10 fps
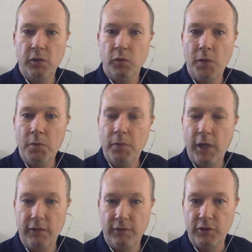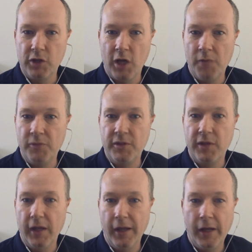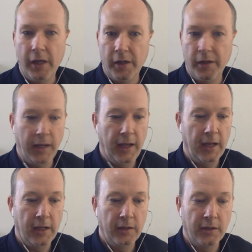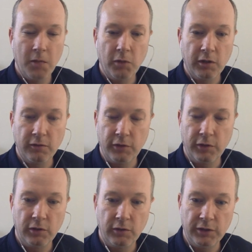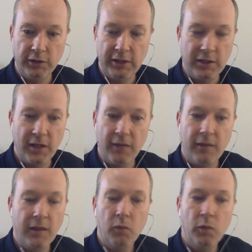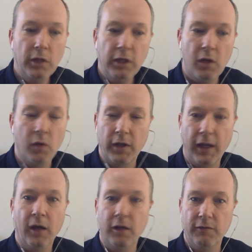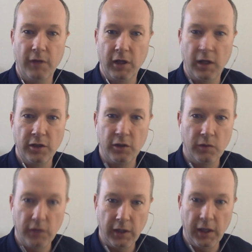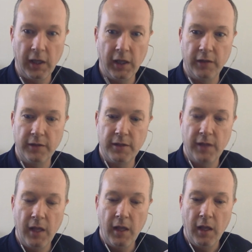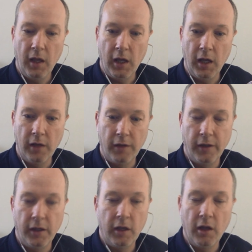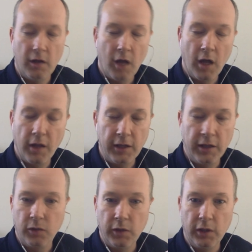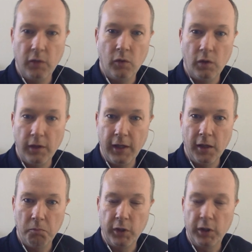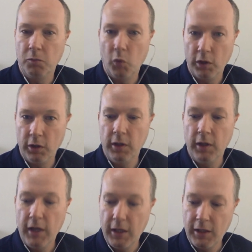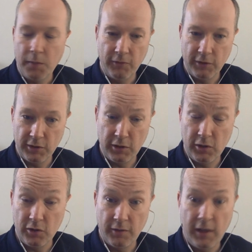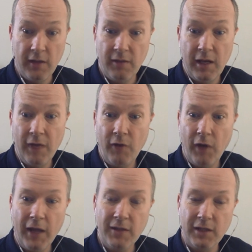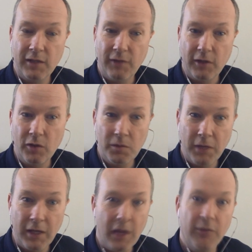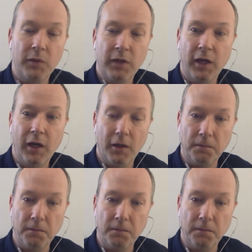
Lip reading: When I'm applying for jobs and I'm looking for a university to teach at, they really don't care if I got a degree at an online degree or a brick and mortar type of institution. They never ask, and if I told them, I doubt they would care.